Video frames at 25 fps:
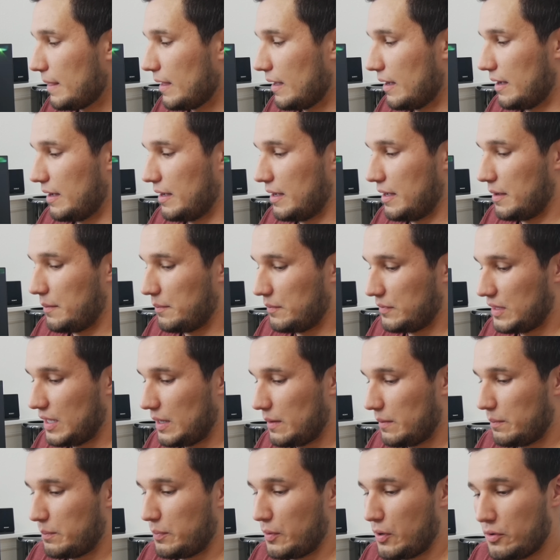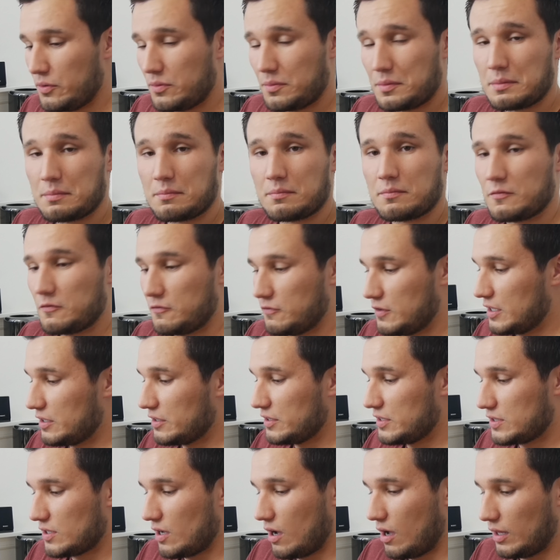Um, they both
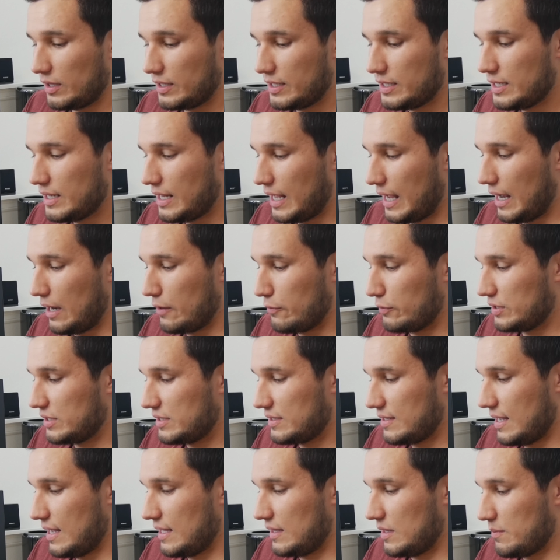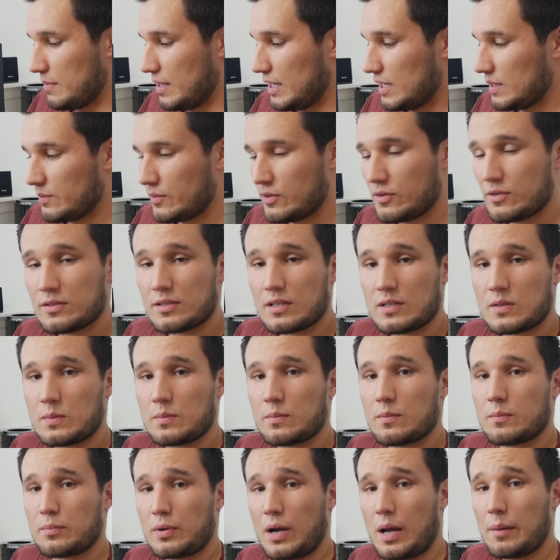feel solid. I would say the Metabones is
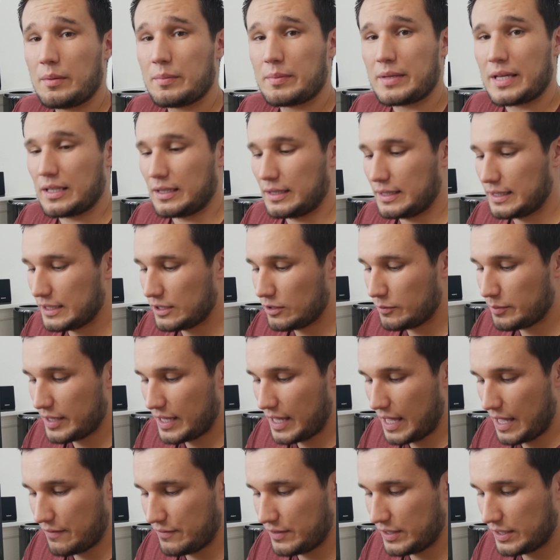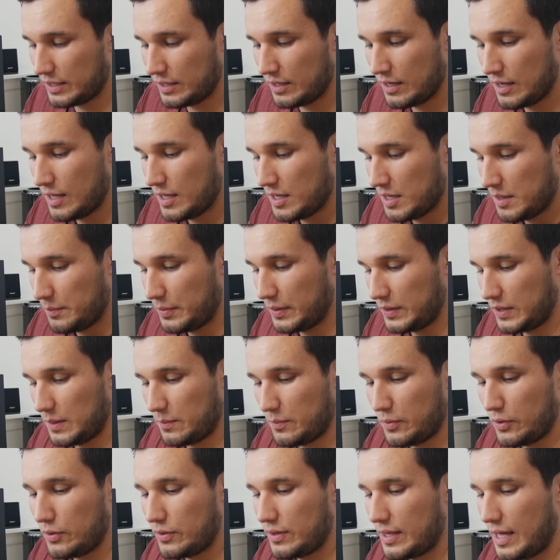probably a little bit heavier, but they
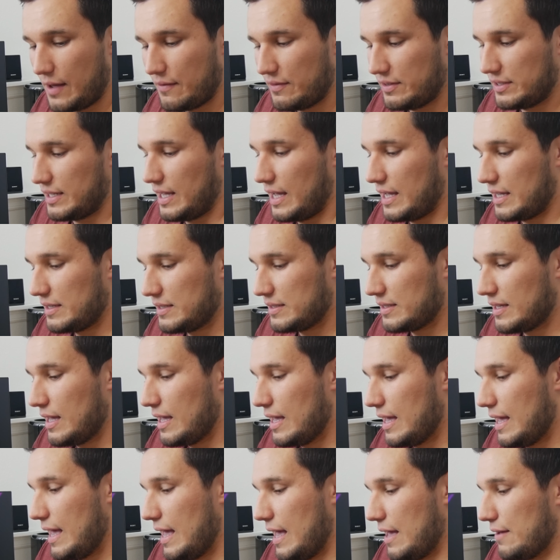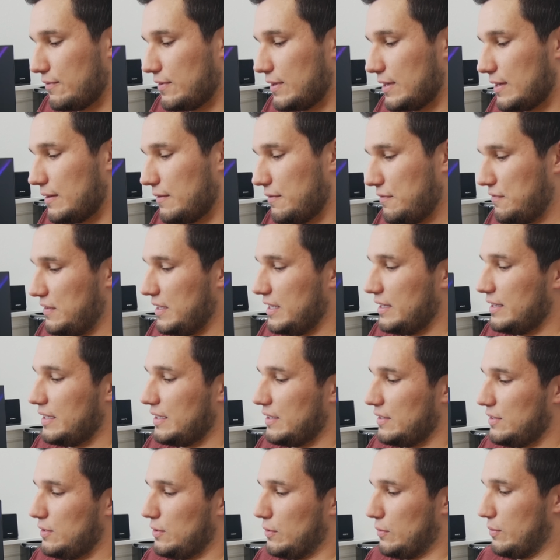both have a nice heavy
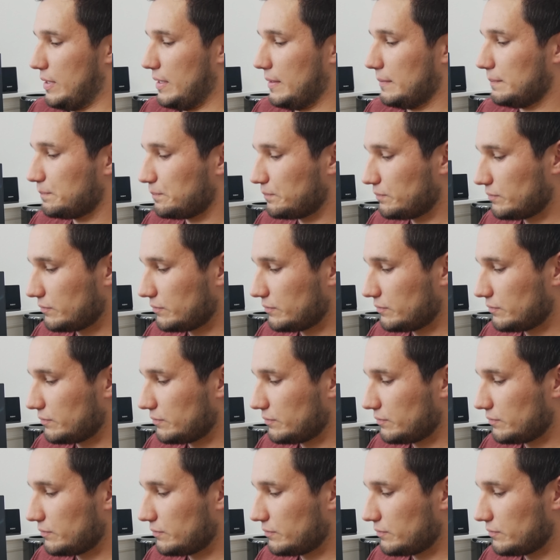feeling to it.